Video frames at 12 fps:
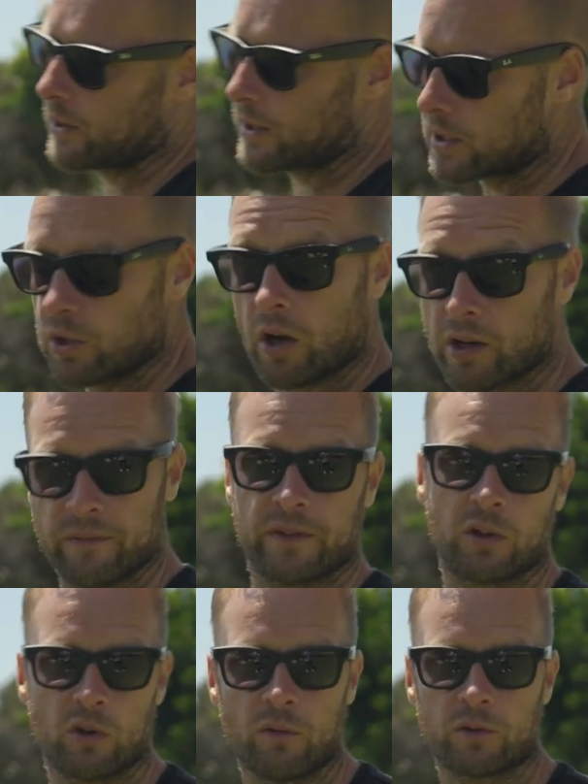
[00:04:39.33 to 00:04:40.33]
because it's not going to
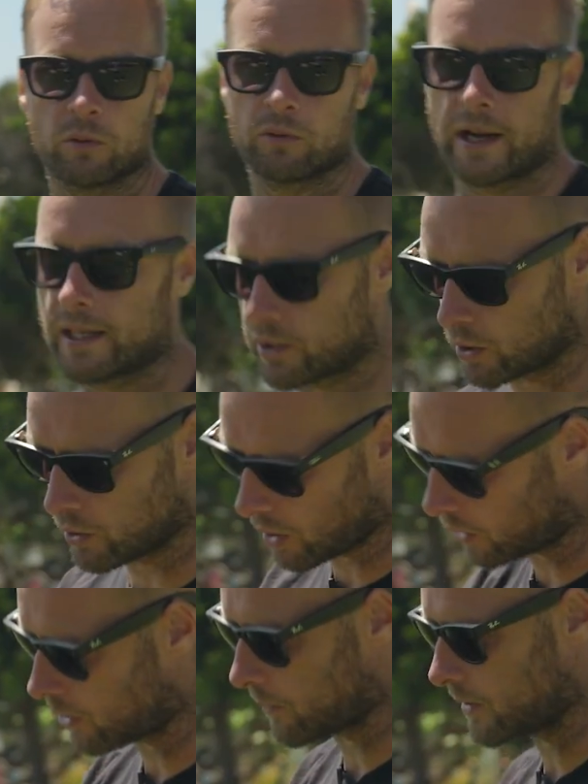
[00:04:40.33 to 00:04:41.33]
feel comfortable, right? It's your
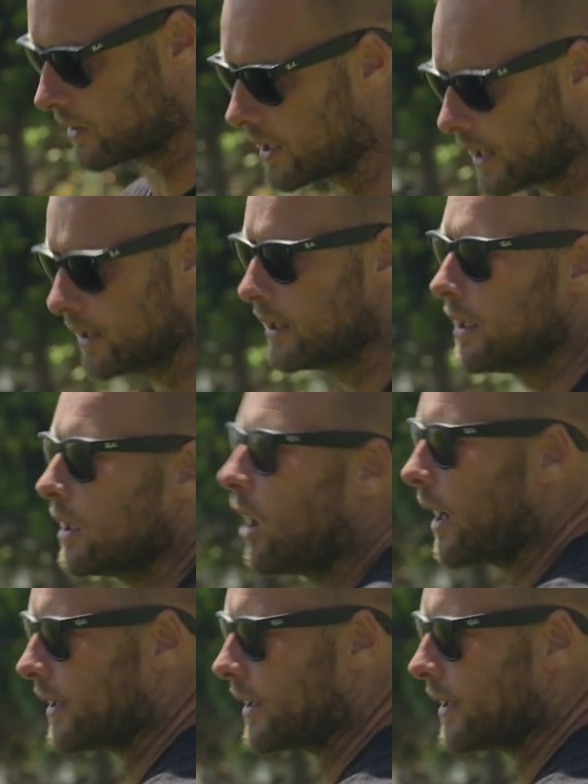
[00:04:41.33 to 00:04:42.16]
non-dominant side. All right,